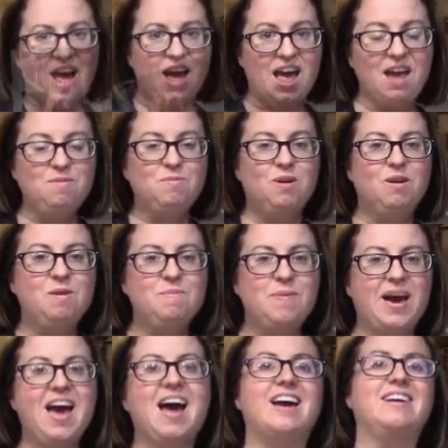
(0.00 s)
And welcome
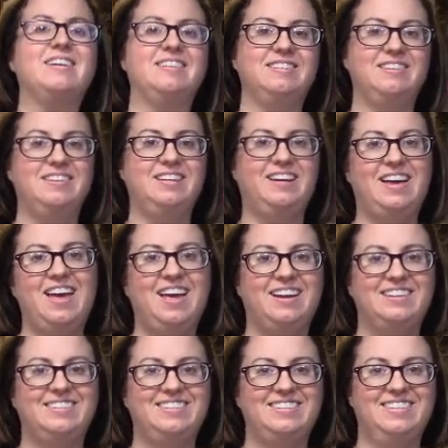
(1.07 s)
back again.
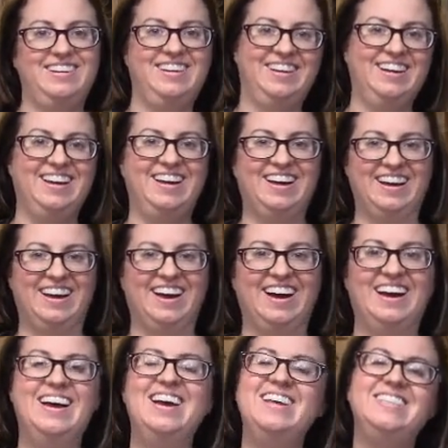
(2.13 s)

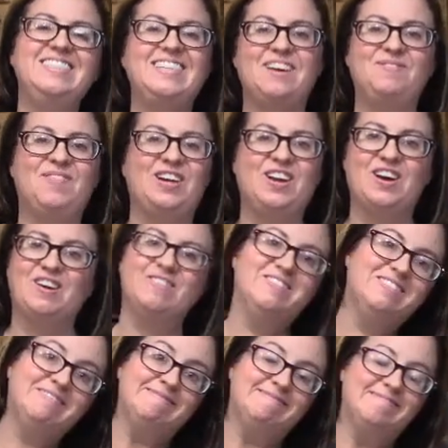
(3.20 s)
Same video.
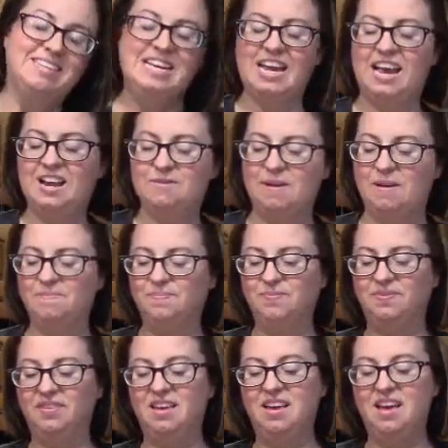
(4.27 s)
Anyway,
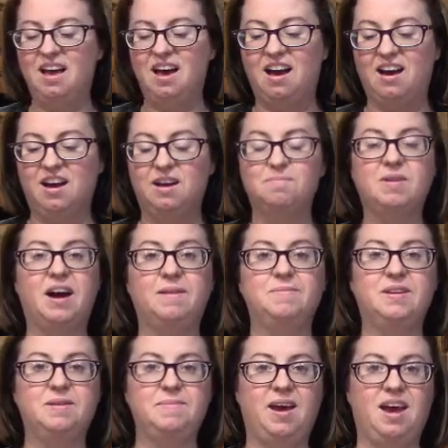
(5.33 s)
I'm
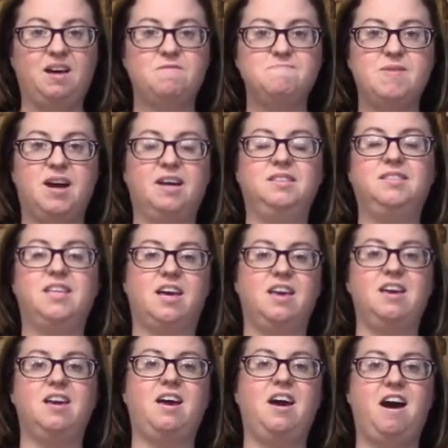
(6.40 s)
gonna make my
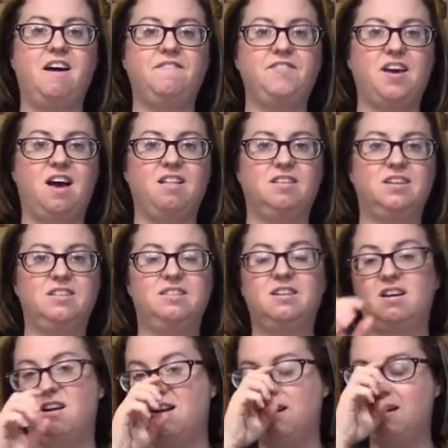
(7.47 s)
second half gallon
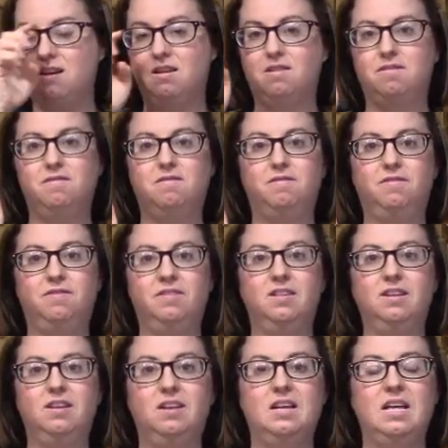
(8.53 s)
of,
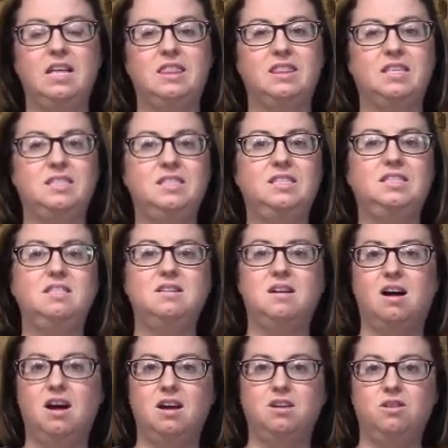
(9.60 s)
this is
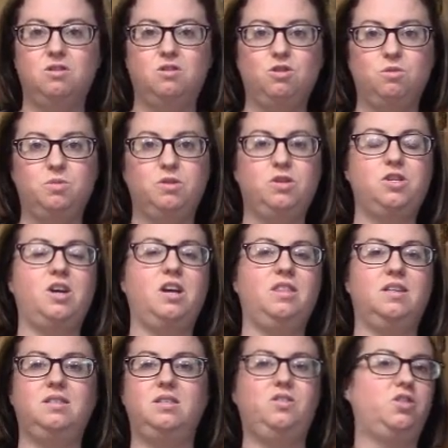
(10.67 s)
not Good Girl Moonshine,
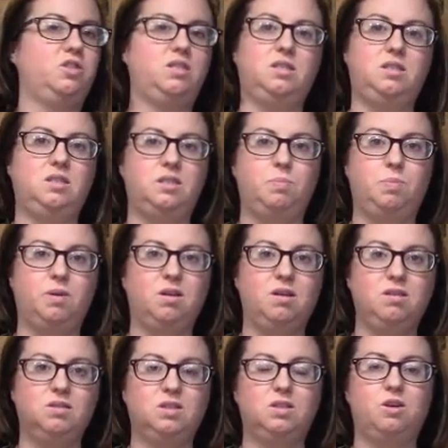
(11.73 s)
this is just a sipper.
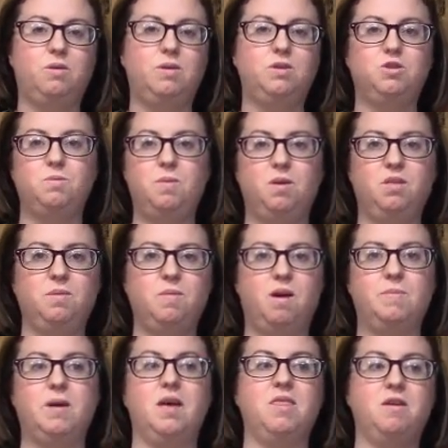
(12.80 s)
So in Trim Healthy
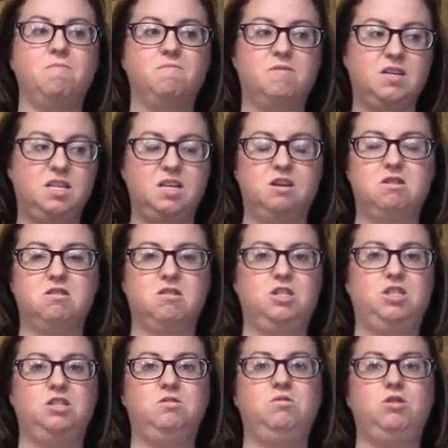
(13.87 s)
Mama, they really
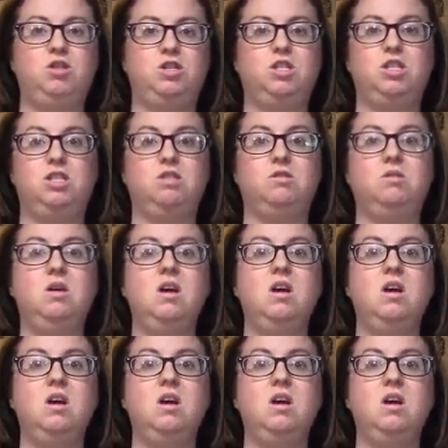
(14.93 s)
encourage you to